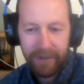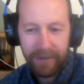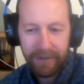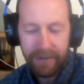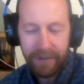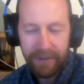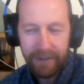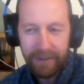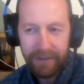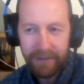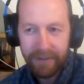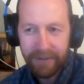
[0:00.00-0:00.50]

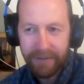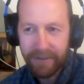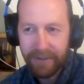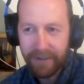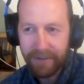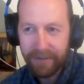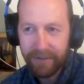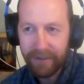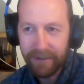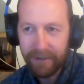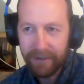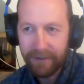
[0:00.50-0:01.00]
That's
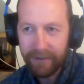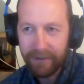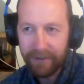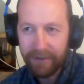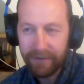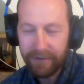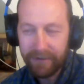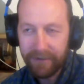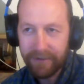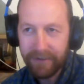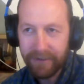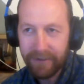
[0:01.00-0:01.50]
it.
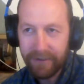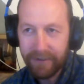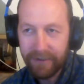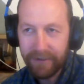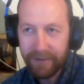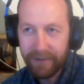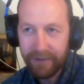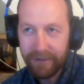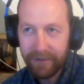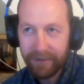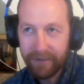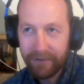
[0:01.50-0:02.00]
That's it. I
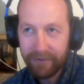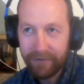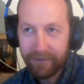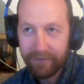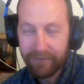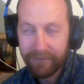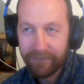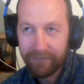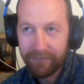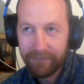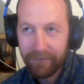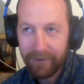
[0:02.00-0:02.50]
think
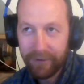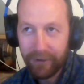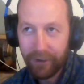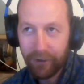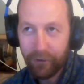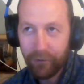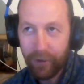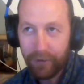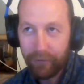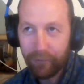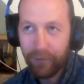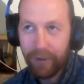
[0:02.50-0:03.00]

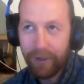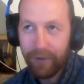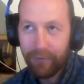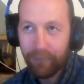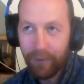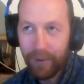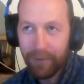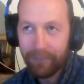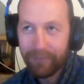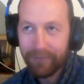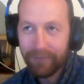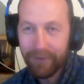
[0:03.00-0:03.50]
a great
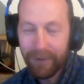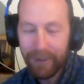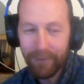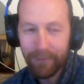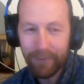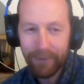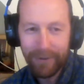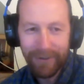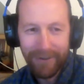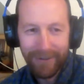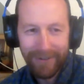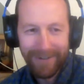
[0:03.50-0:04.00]
web
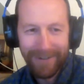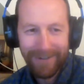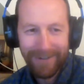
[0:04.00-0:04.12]
developer.